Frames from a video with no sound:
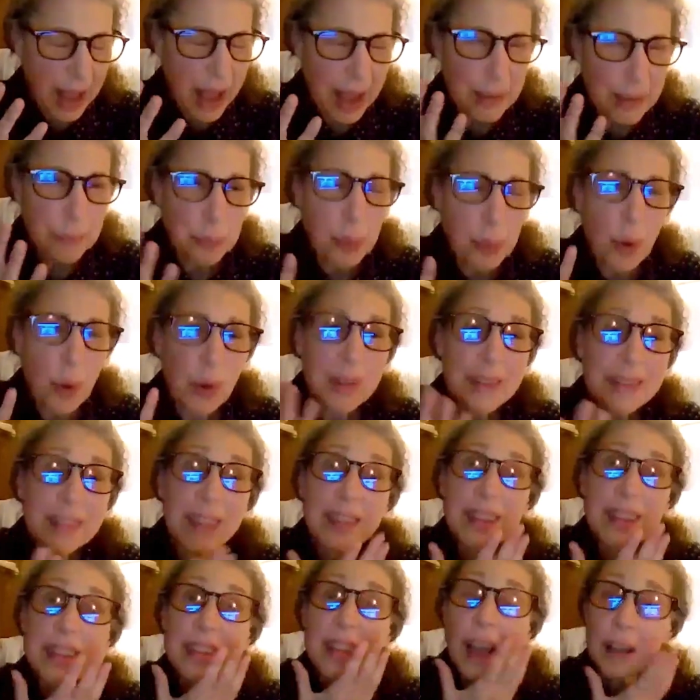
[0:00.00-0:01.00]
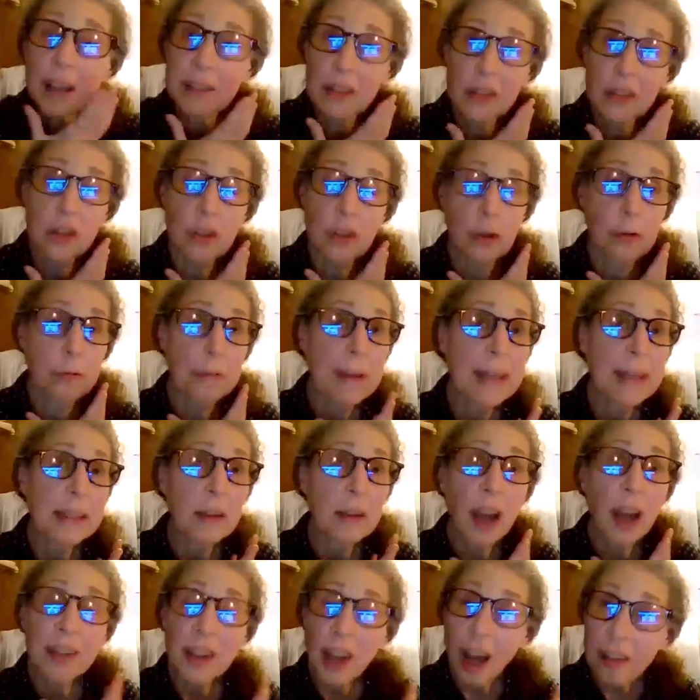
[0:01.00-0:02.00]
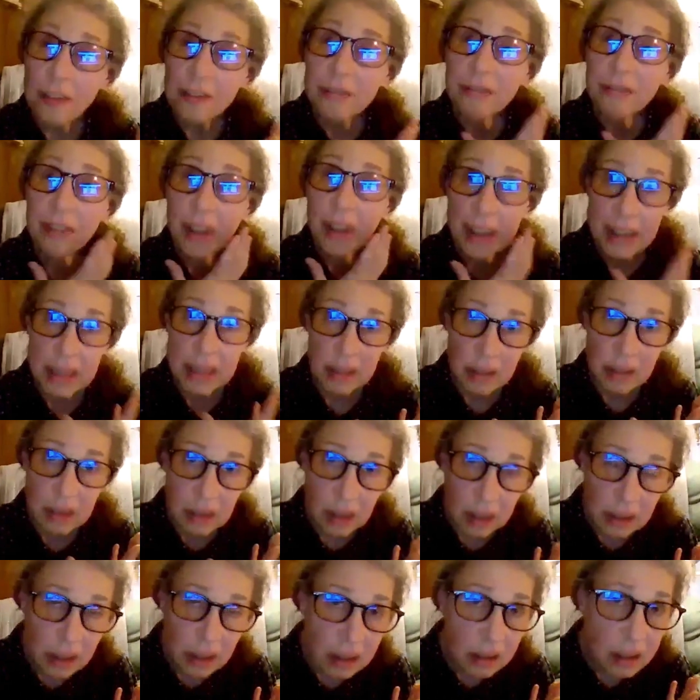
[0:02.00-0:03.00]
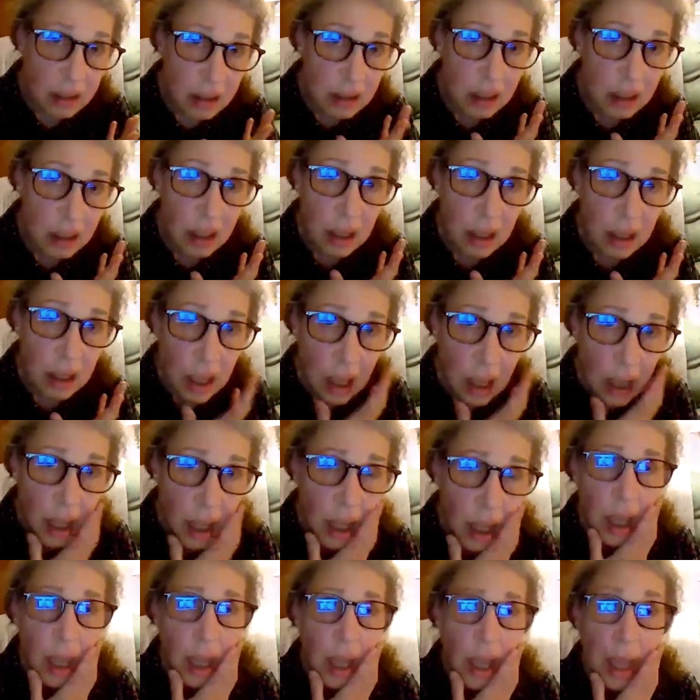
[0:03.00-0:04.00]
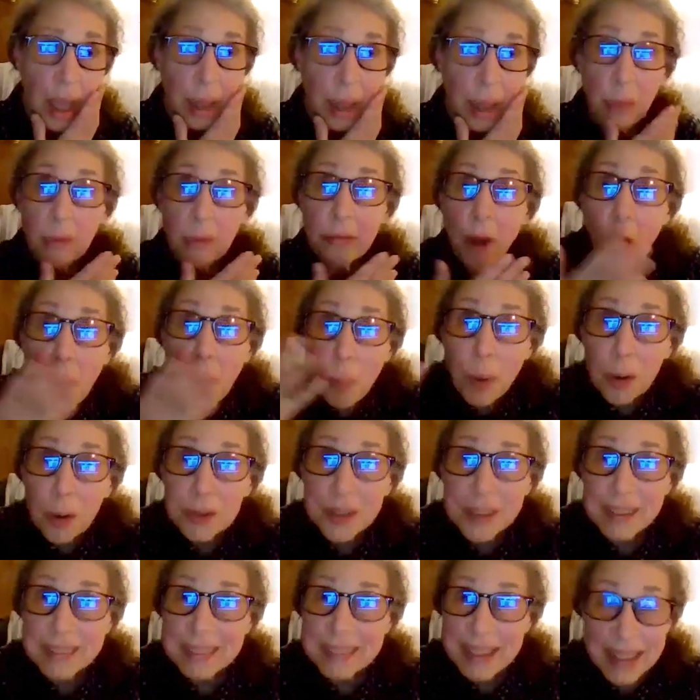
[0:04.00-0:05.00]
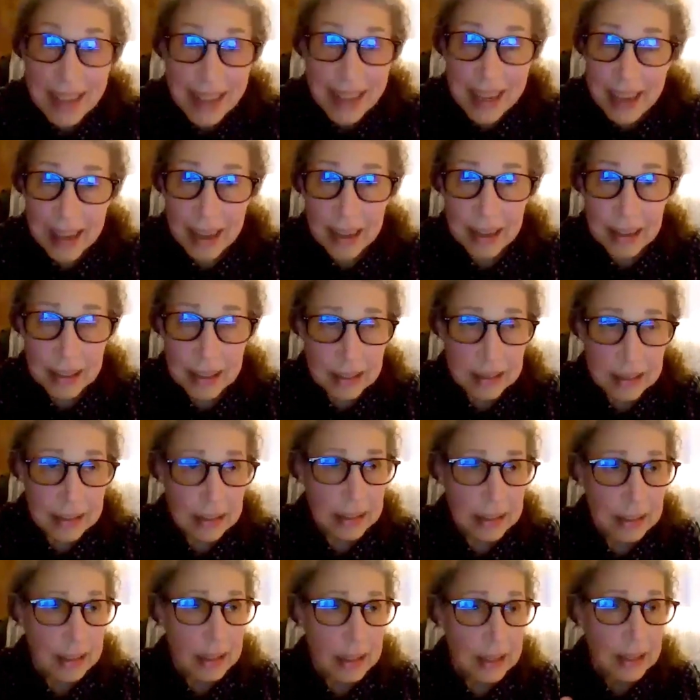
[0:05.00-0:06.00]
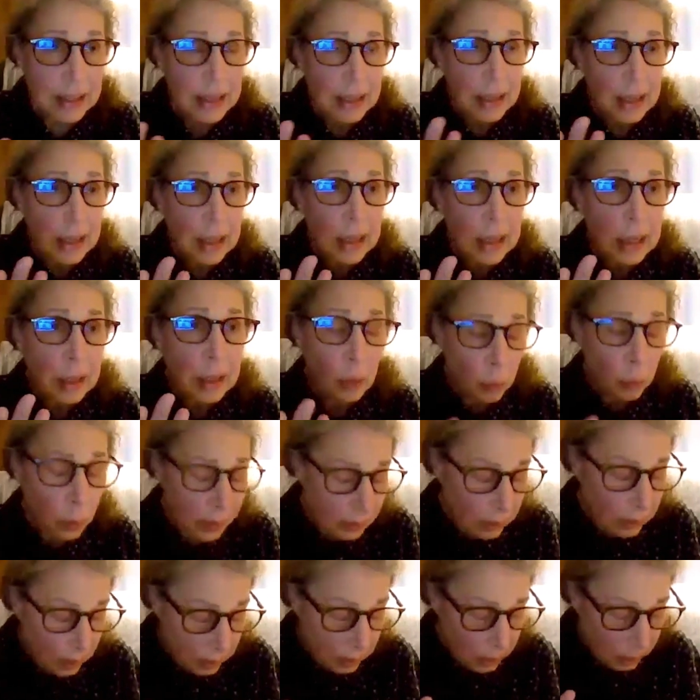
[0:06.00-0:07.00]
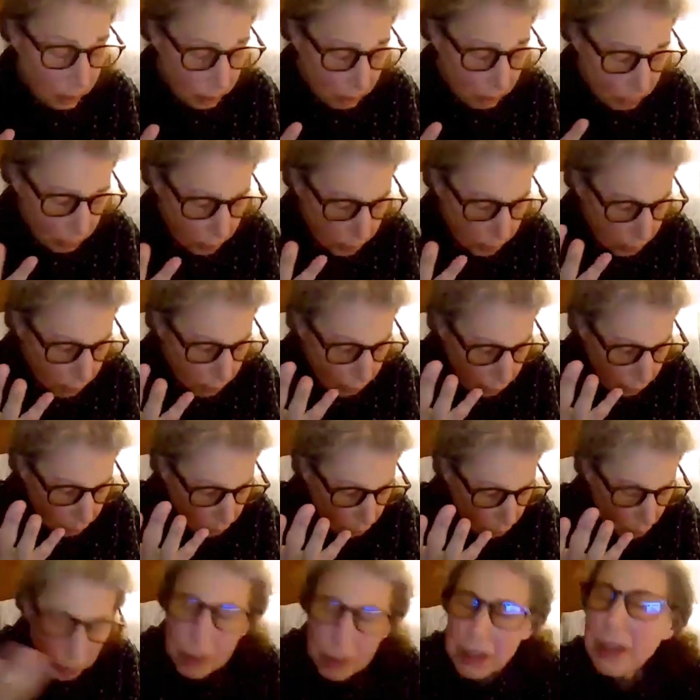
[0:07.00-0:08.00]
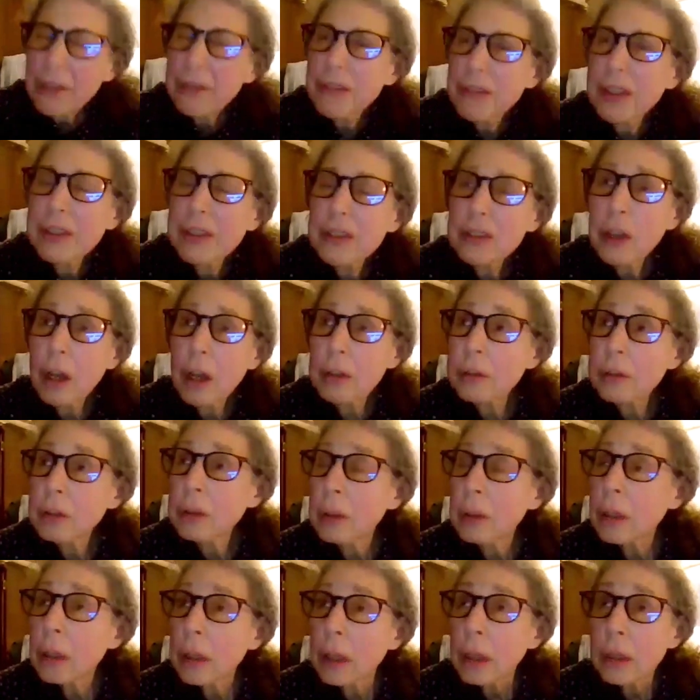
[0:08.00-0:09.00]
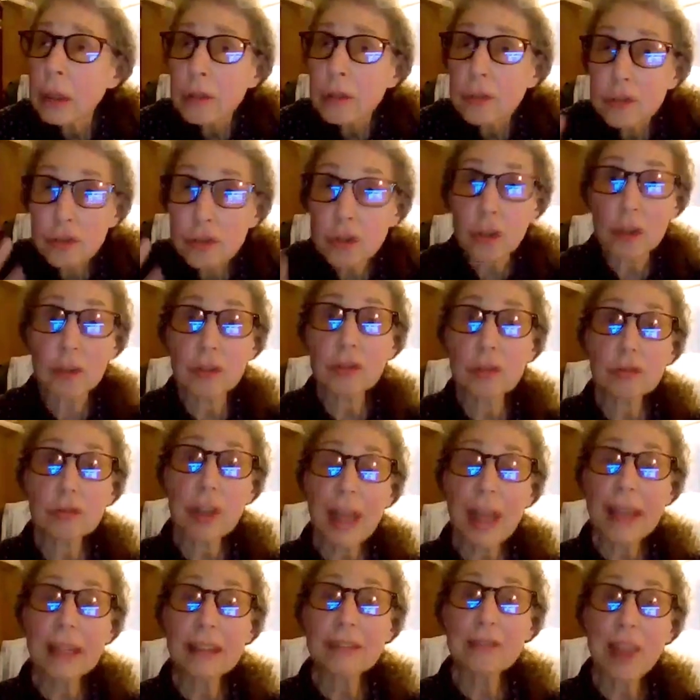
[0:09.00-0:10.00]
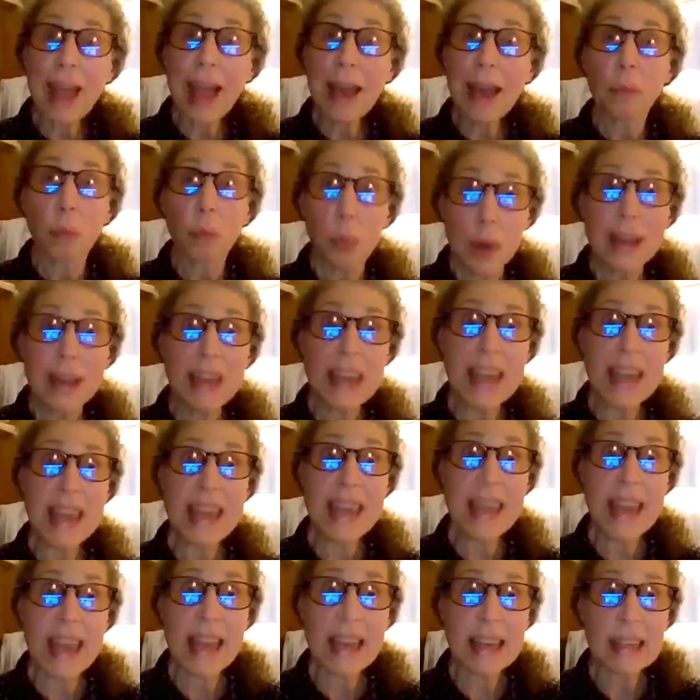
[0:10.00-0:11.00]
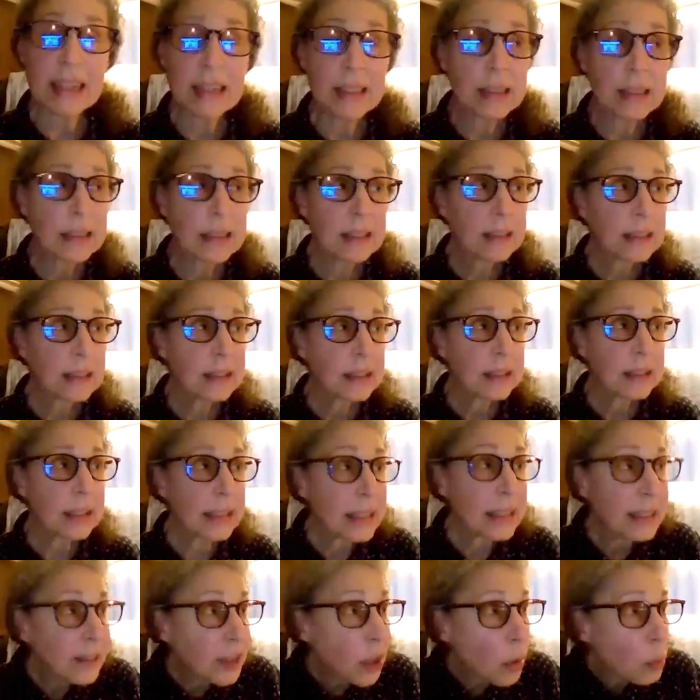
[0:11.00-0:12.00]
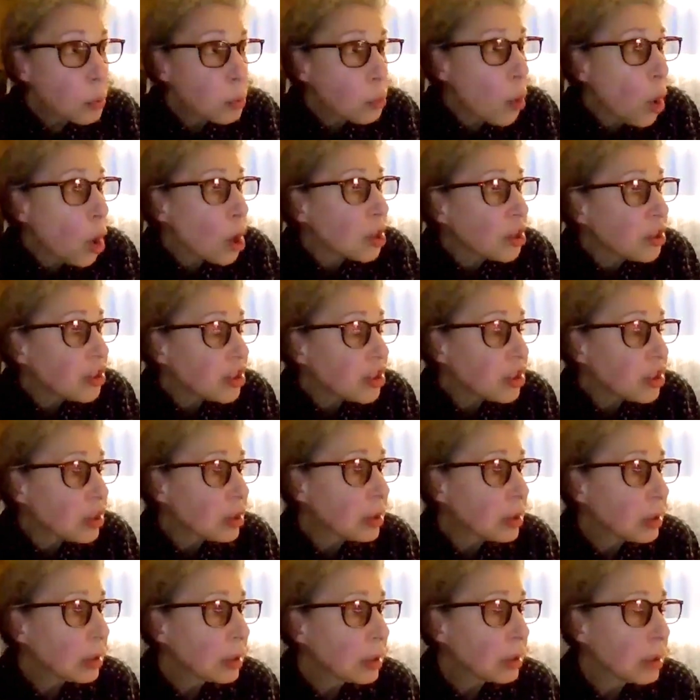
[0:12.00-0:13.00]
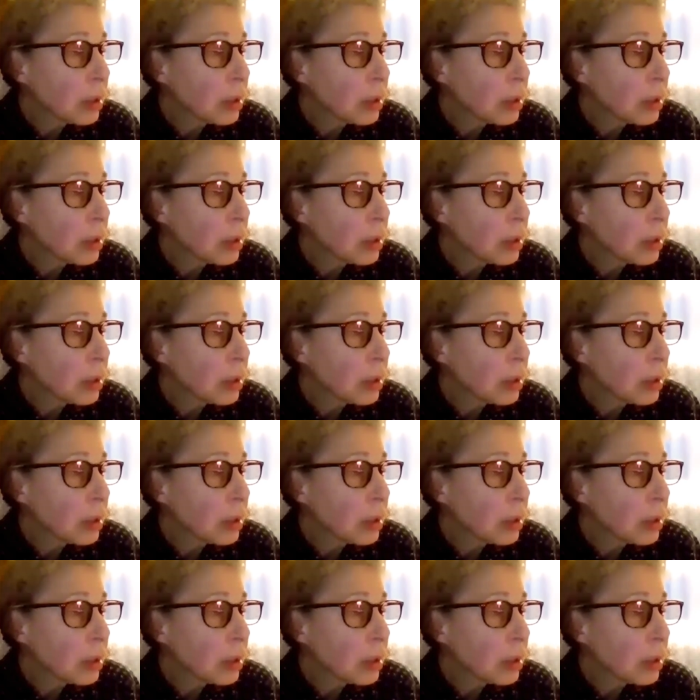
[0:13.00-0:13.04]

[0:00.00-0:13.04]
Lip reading: I put the sunscreen on our faces and we're almost there when all of a sudden, just like that, we're here in the woods.